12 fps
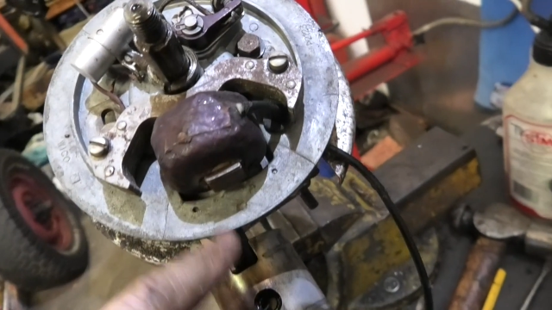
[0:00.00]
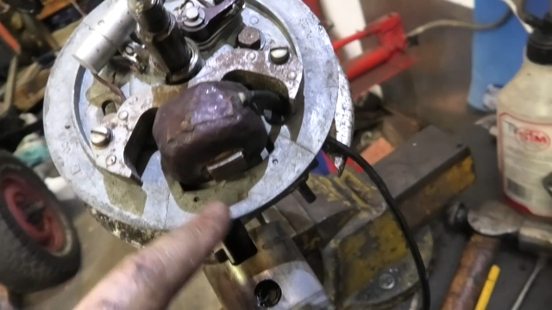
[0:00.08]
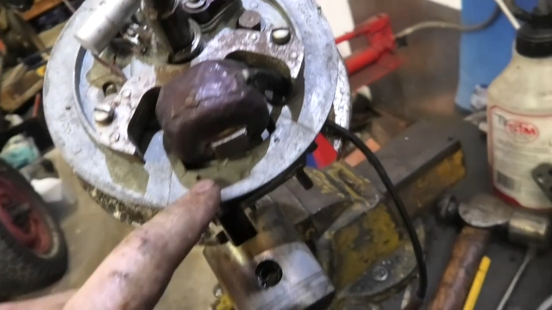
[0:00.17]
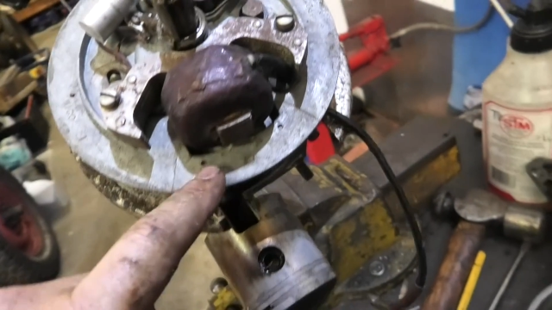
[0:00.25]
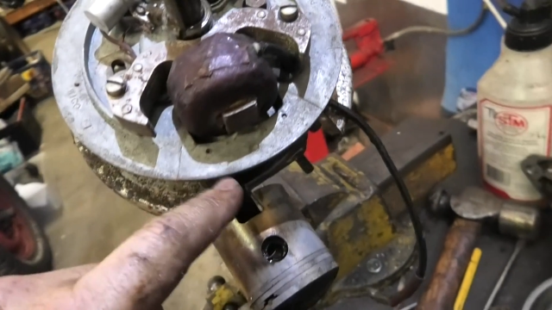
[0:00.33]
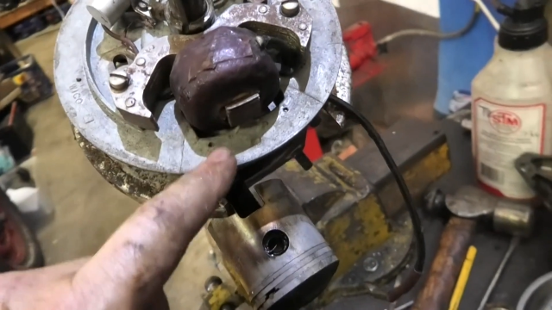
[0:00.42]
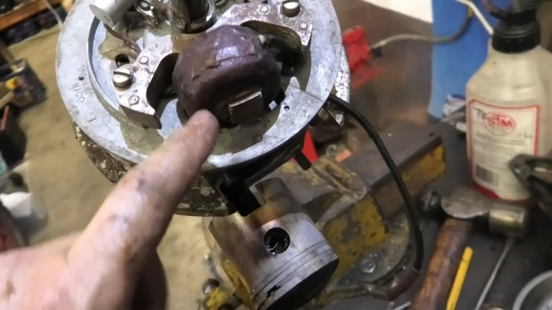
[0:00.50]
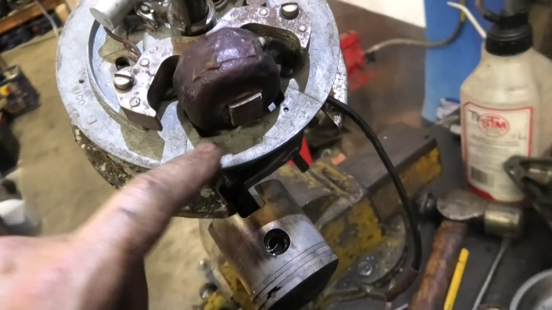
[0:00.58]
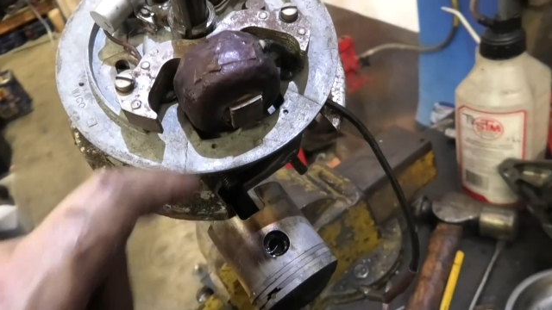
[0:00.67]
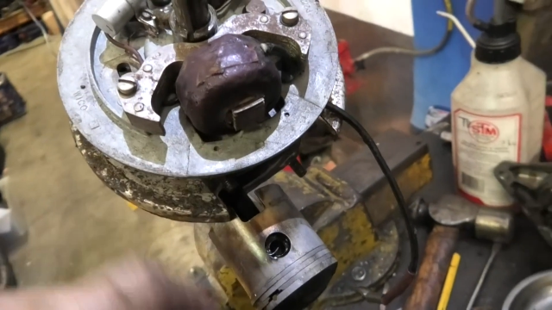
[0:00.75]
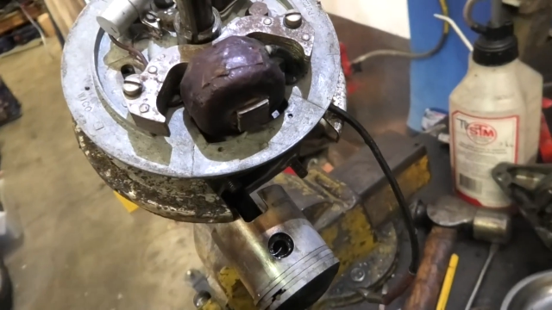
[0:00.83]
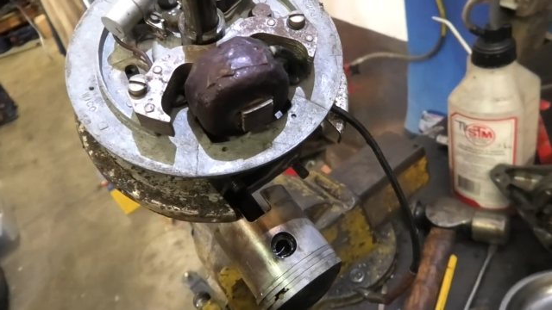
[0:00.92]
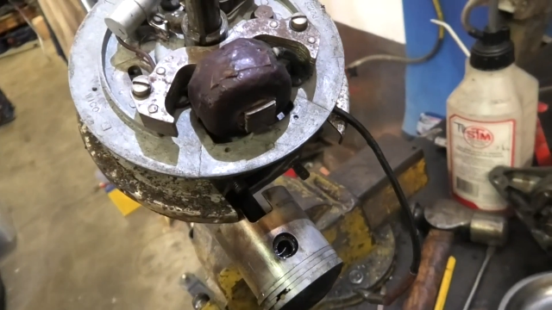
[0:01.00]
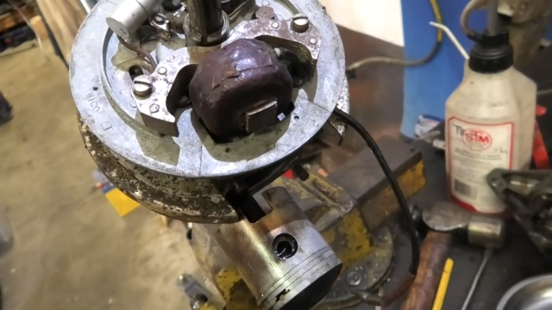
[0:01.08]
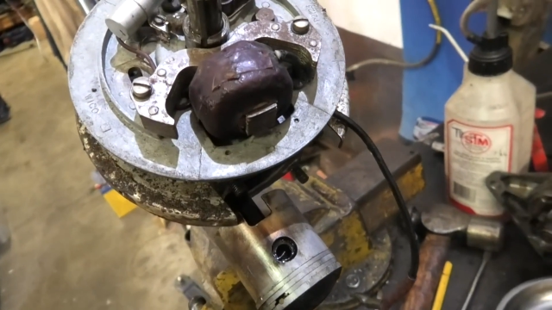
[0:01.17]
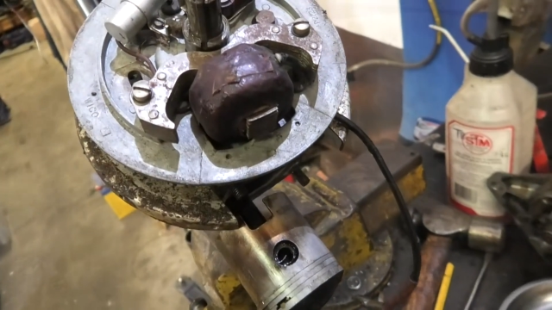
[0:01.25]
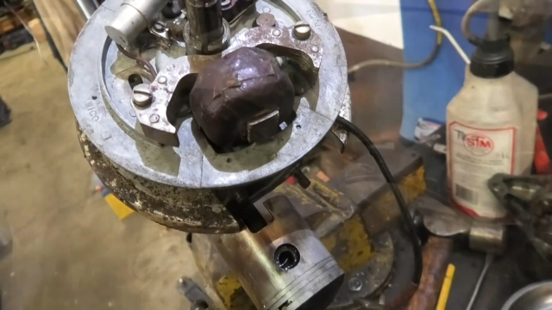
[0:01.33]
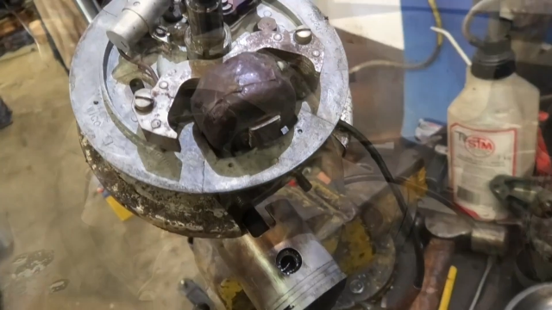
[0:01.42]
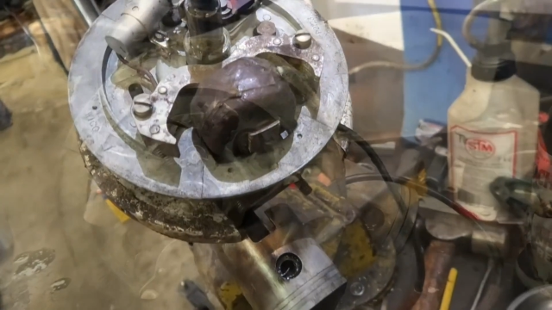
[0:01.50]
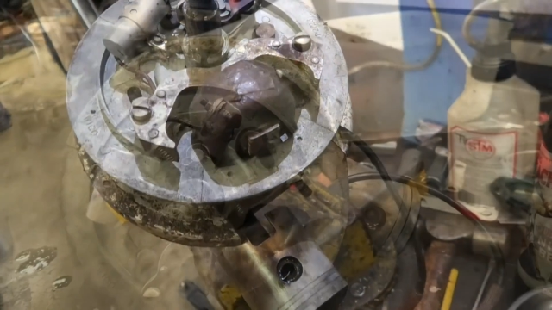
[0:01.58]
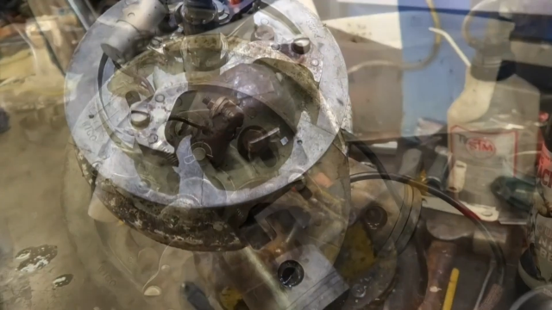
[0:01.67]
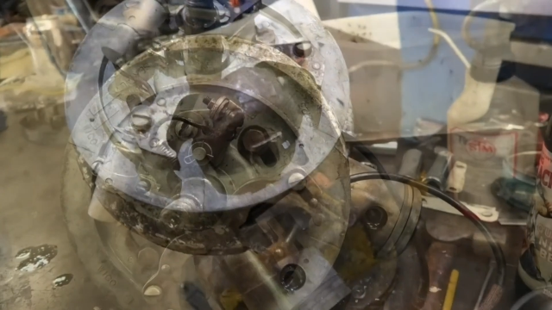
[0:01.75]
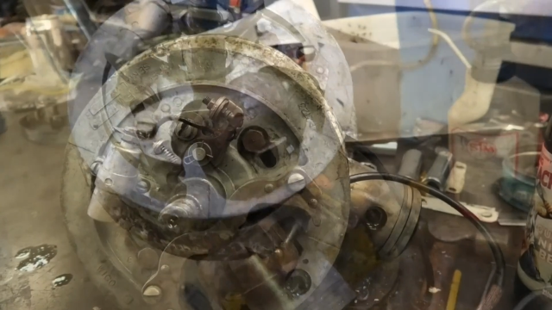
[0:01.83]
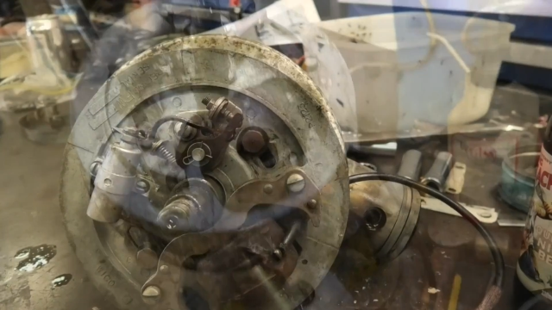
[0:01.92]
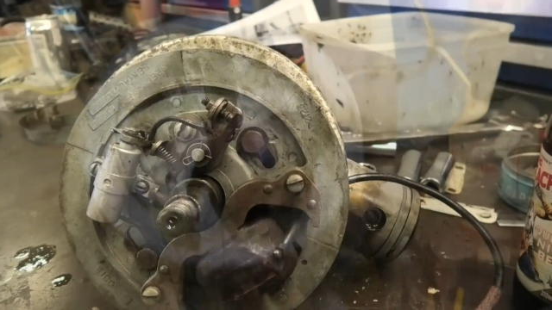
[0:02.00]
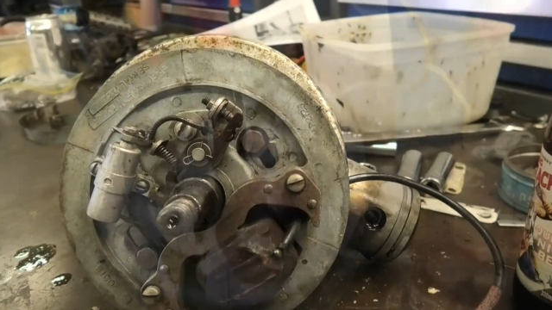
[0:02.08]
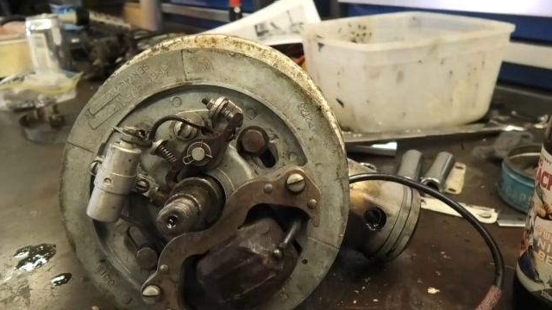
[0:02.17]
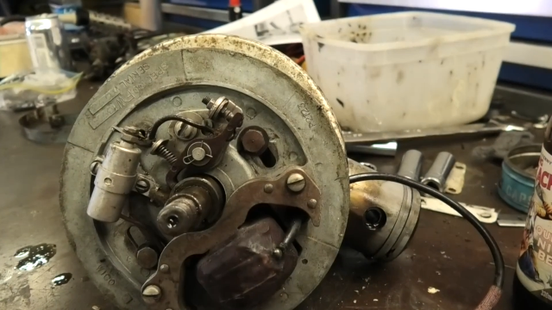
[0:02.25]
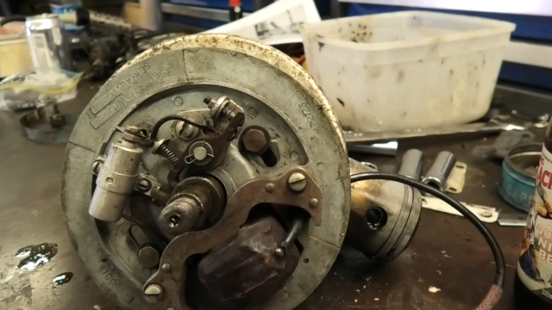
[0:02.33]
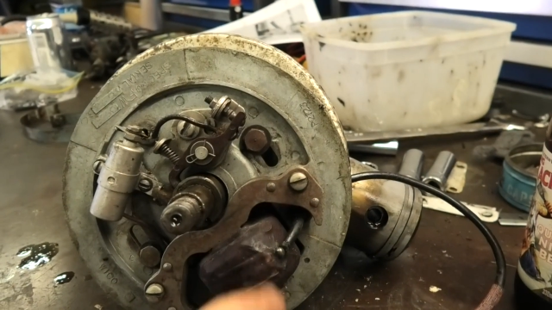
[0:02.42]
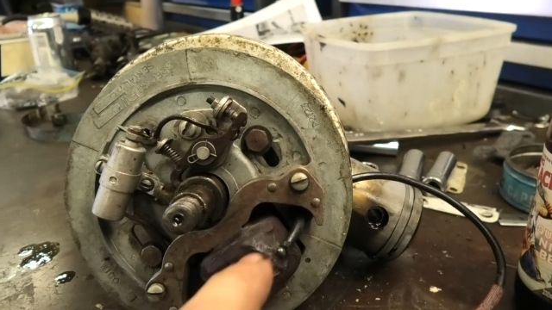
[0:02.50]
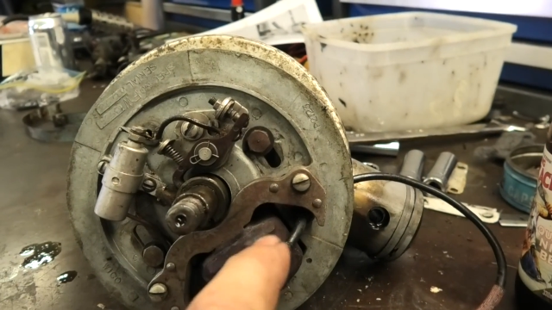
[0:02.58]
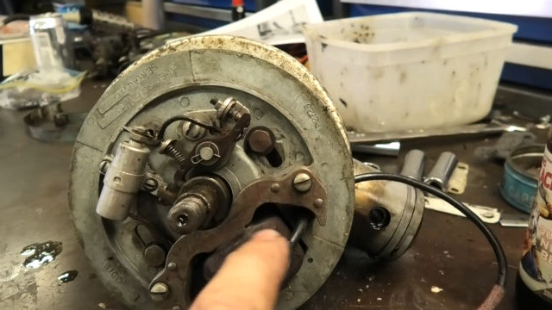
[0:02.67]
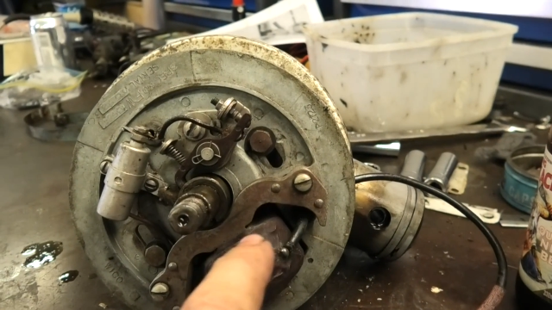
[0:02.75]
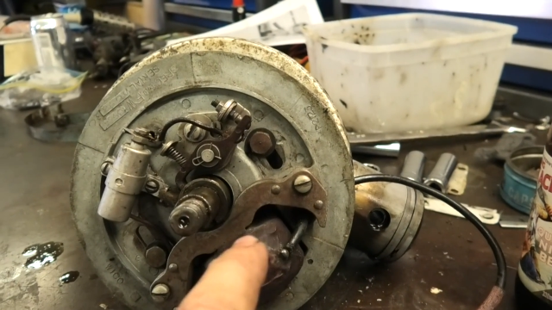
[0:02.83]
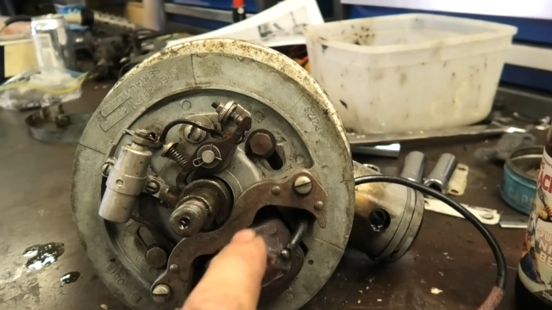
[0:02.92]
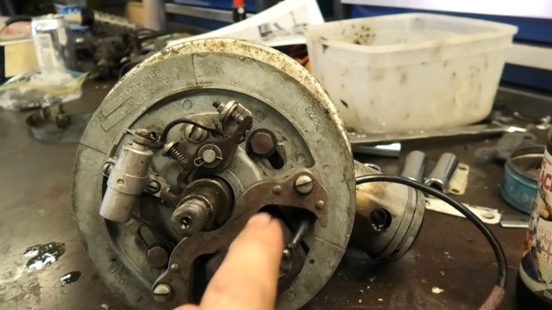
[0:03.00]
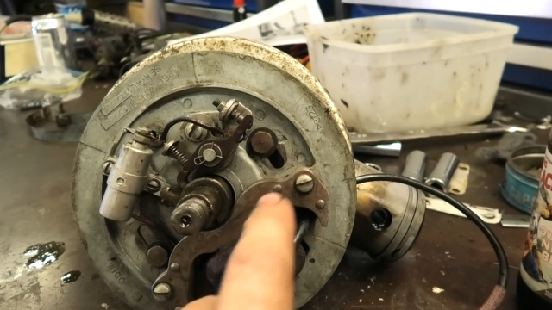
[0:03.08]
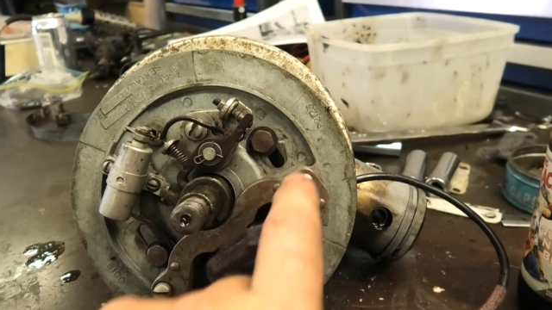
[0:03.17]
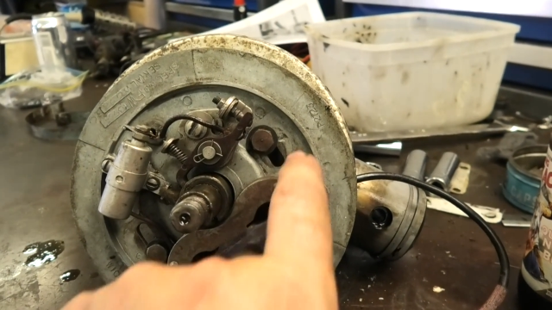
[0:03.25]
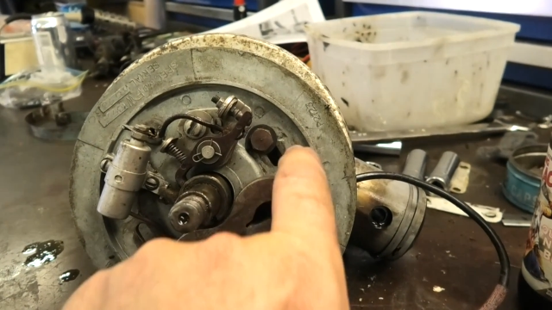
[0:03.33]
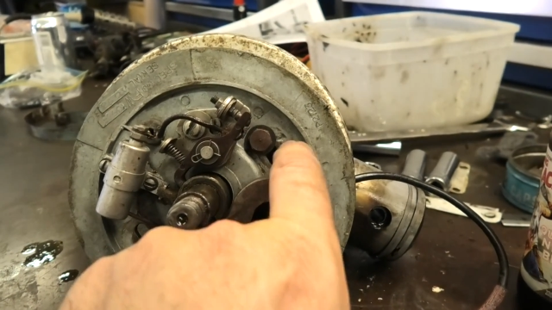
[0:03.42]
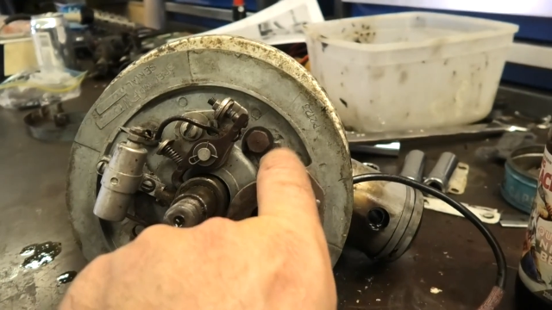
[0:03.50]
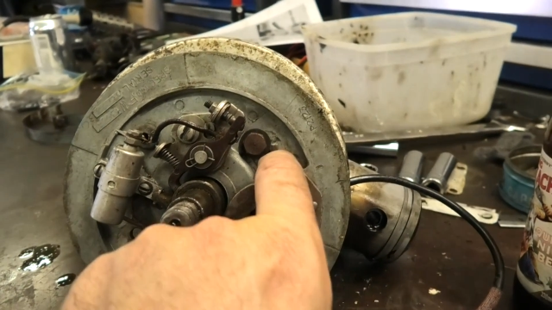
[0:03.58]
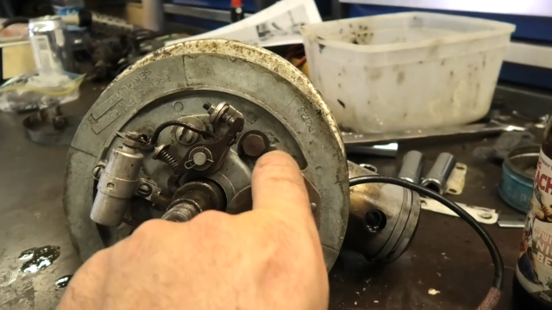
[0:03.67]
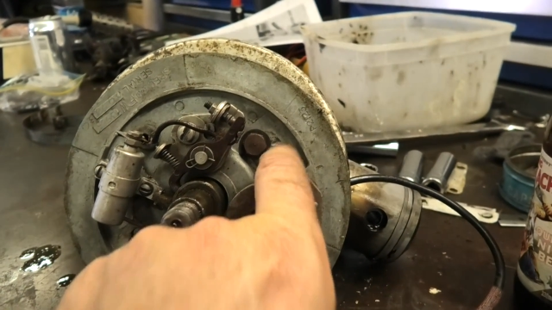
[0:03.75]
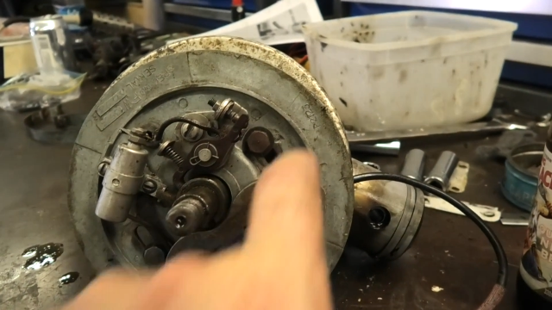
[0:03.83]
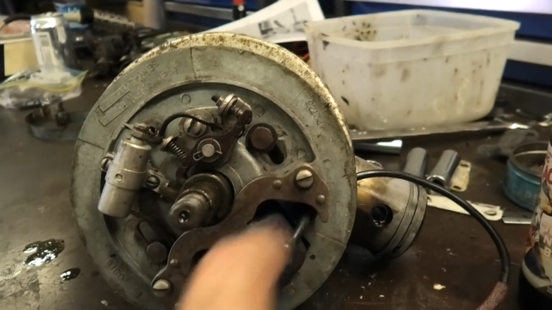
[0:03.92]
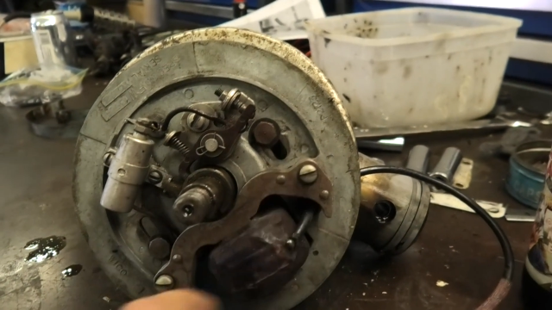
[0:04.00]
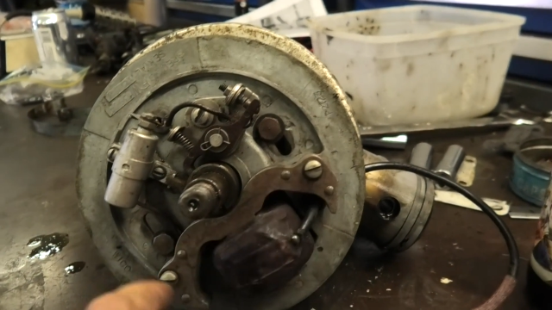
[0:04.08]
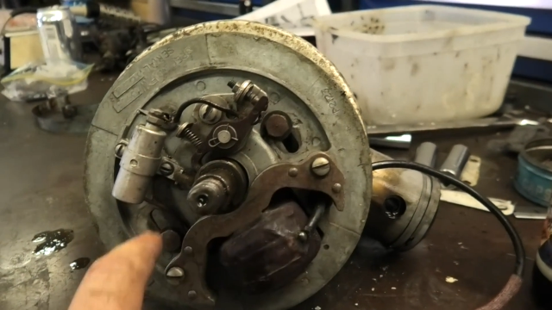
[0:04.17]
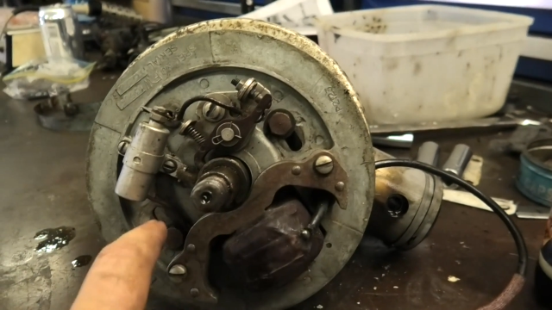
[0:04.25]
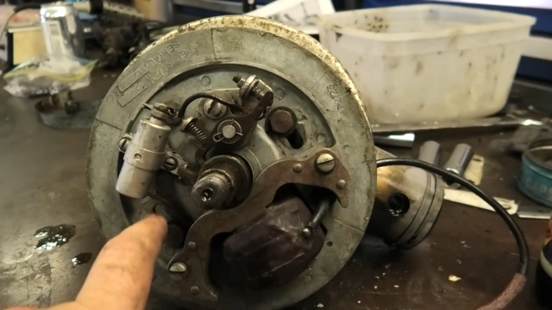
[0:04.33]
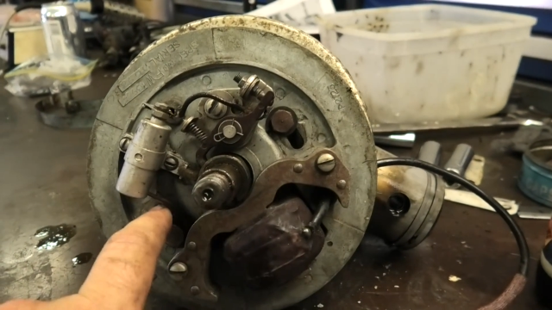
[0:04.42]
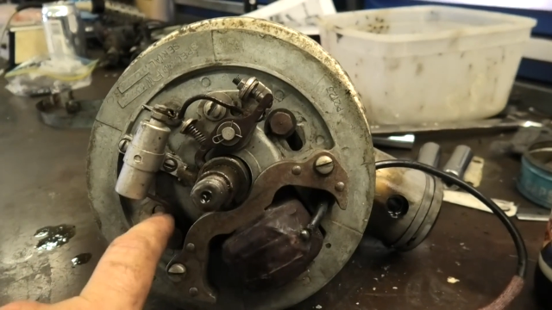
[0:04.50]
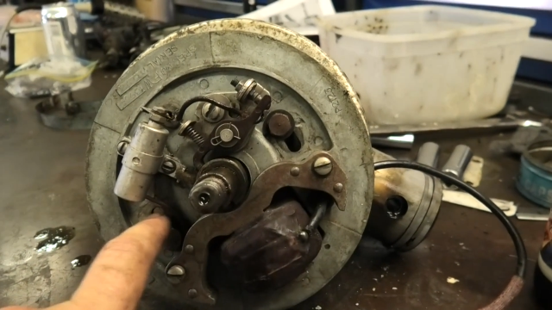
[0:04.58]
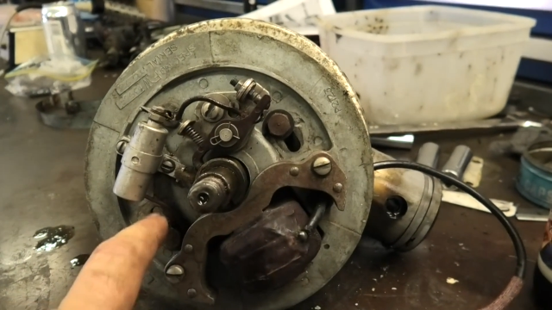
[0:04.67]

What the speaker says: (no speaker visible)